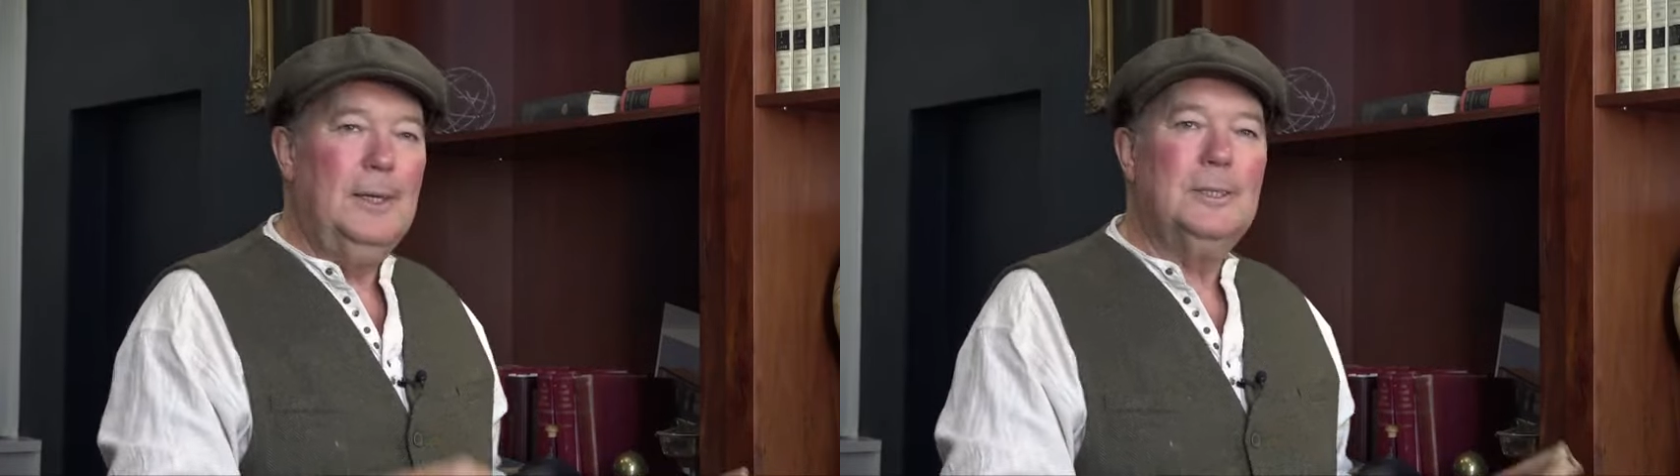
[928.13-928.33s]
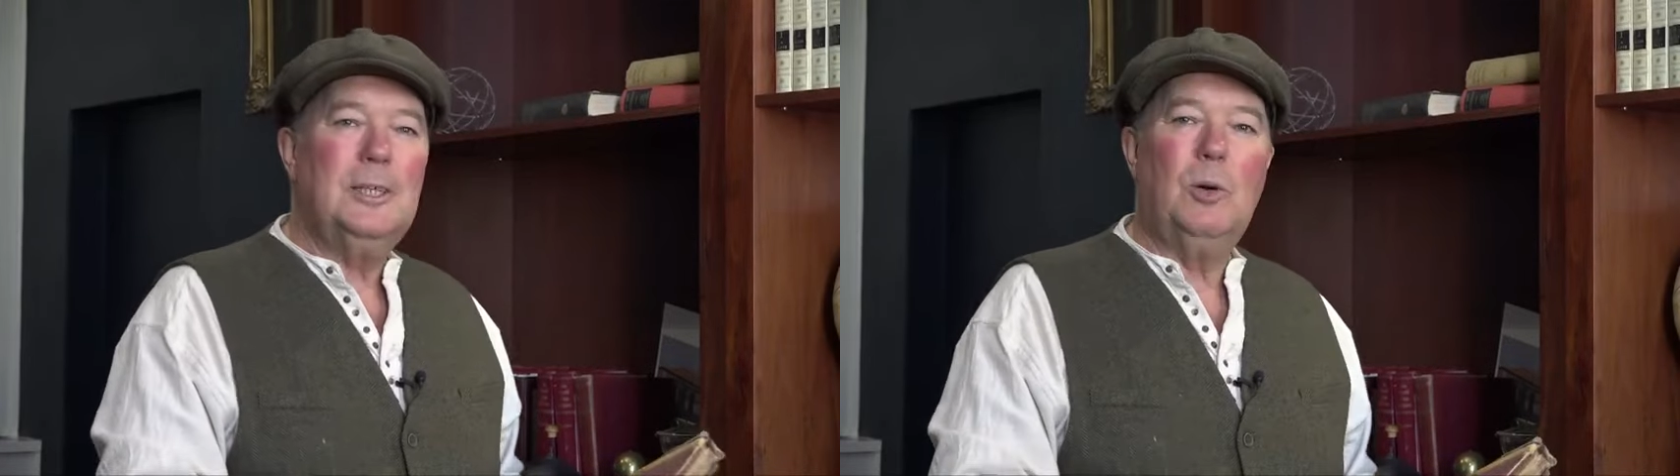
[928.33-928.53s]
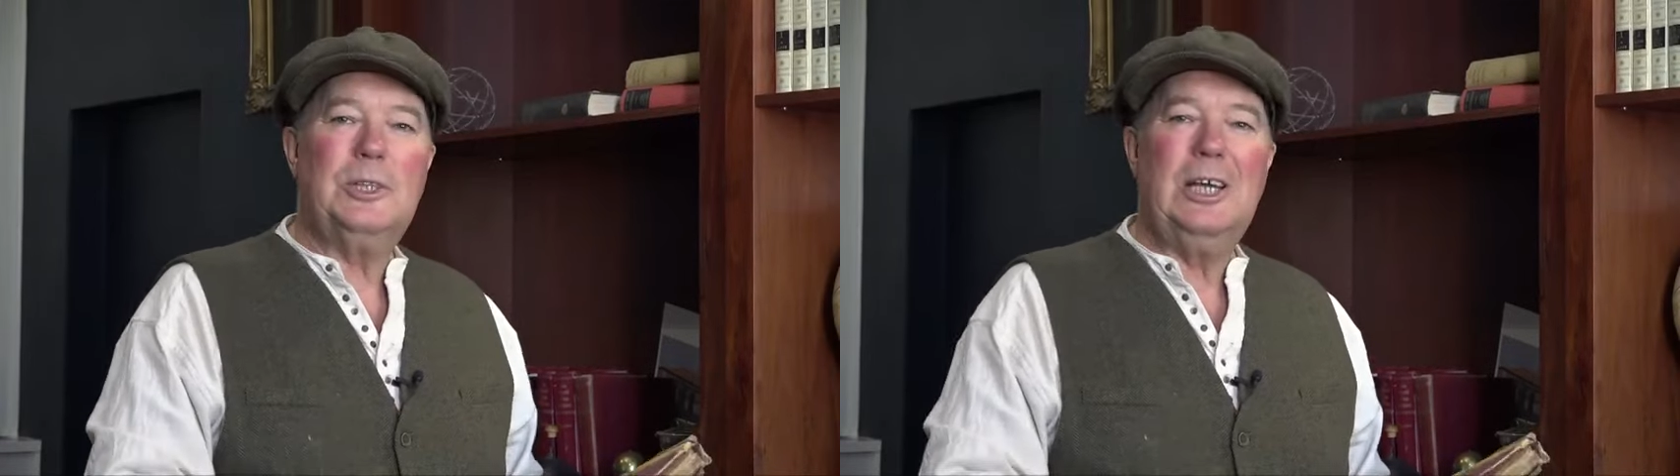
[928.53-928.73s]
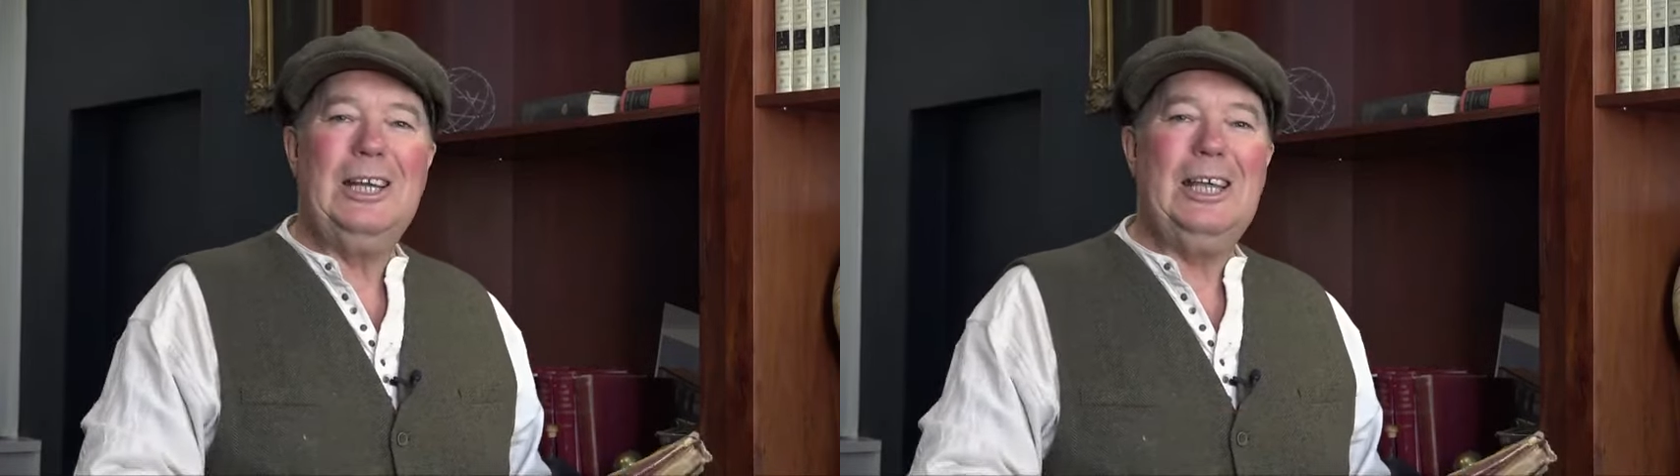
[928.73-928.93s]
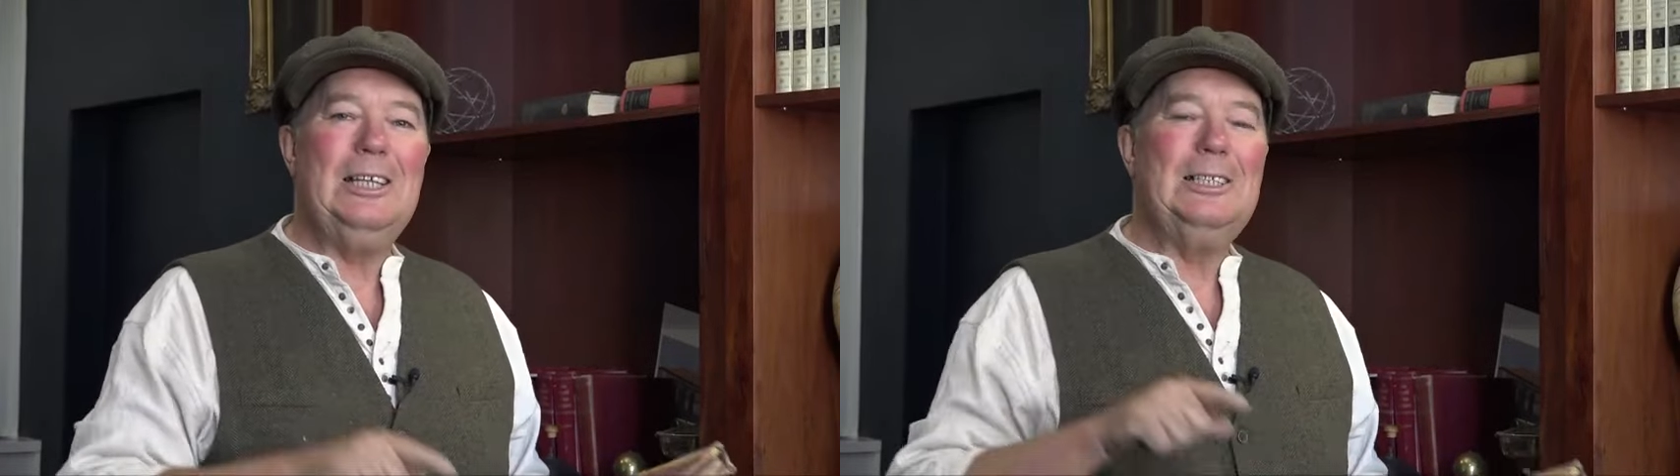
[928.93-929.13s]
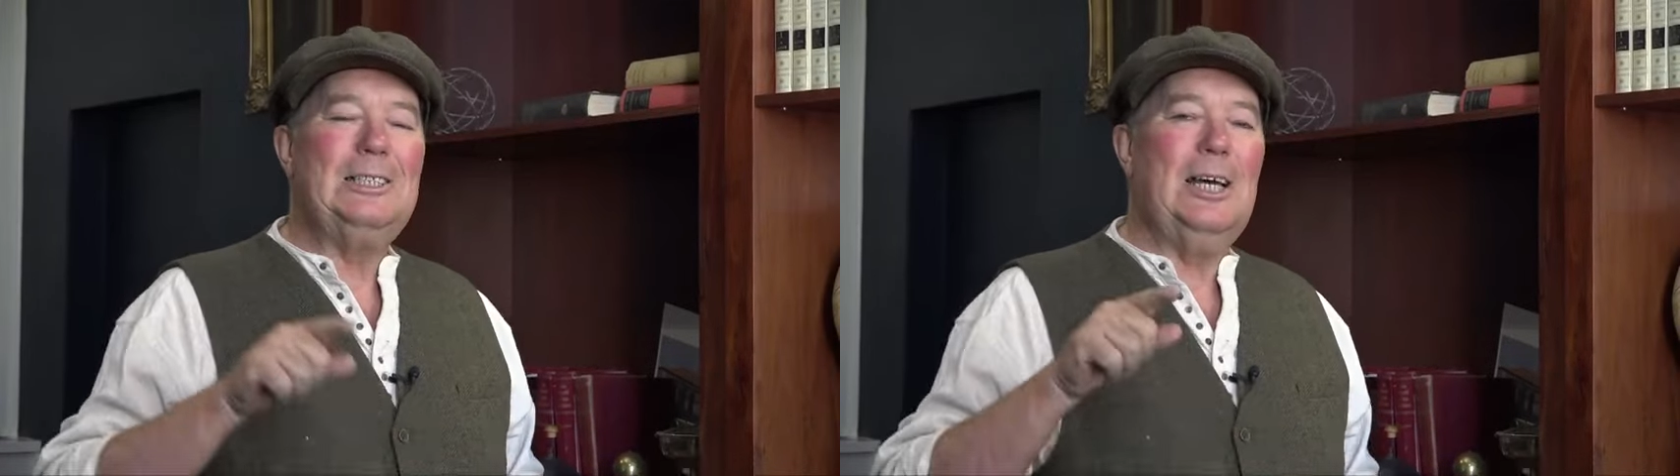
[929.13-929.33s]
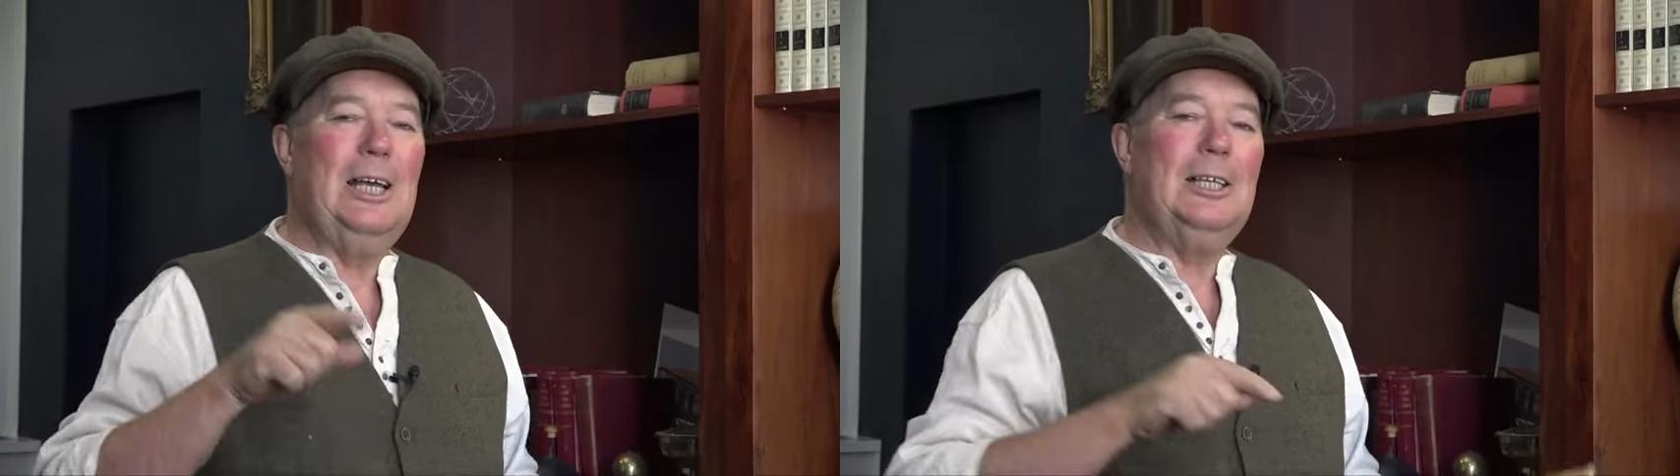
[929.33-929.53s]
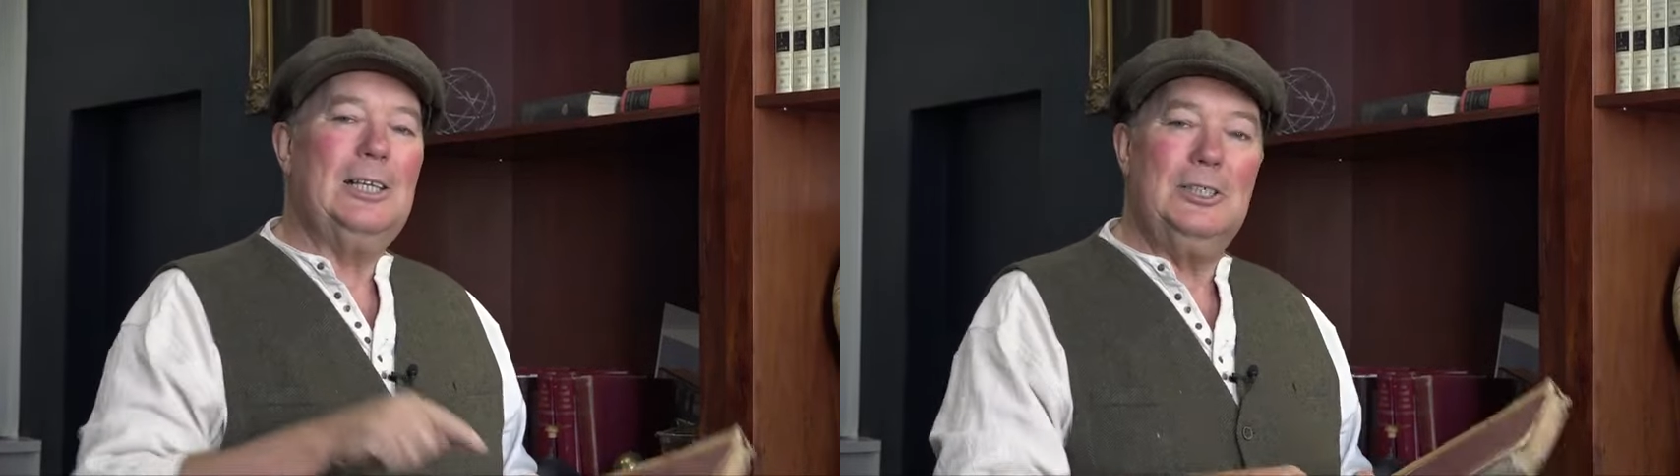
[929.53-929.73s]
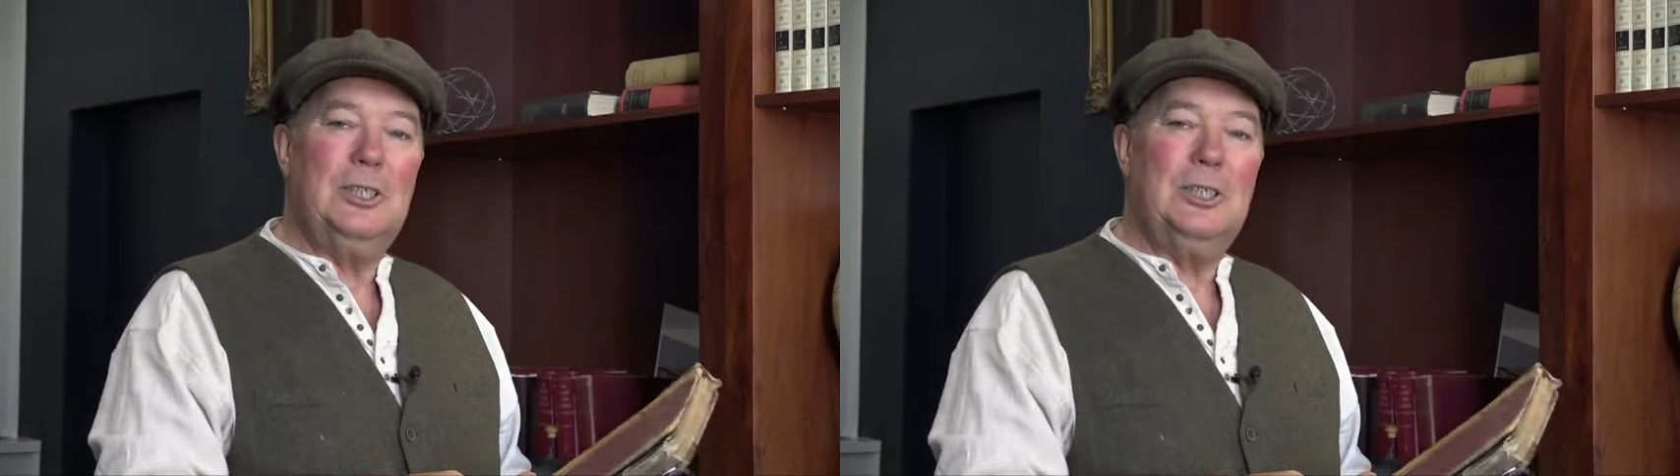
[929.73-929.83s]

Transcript: So what they did is they